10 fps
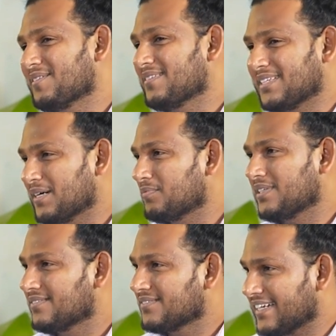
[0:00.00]

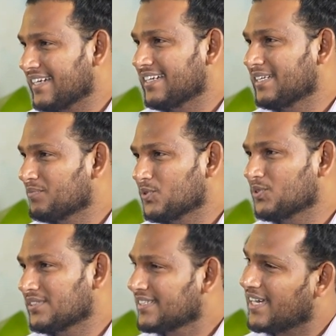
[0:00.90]
adaptive gradient
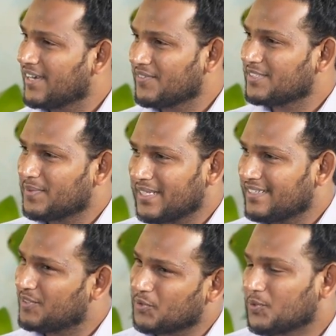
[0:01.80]
boosting, I will spend
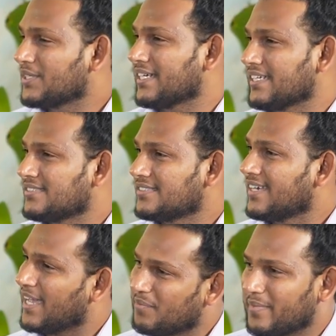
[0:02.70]
2 nights
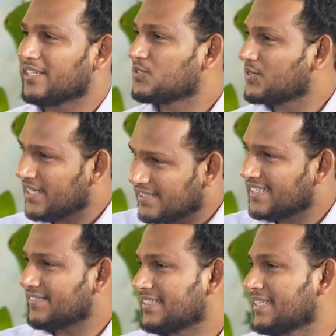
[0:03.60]
and make sure I learn
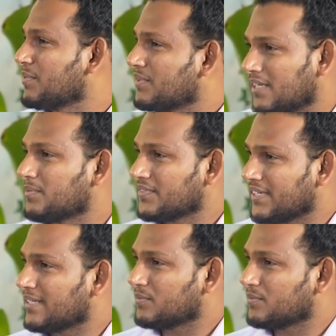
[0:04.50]
everything about adaptive gradient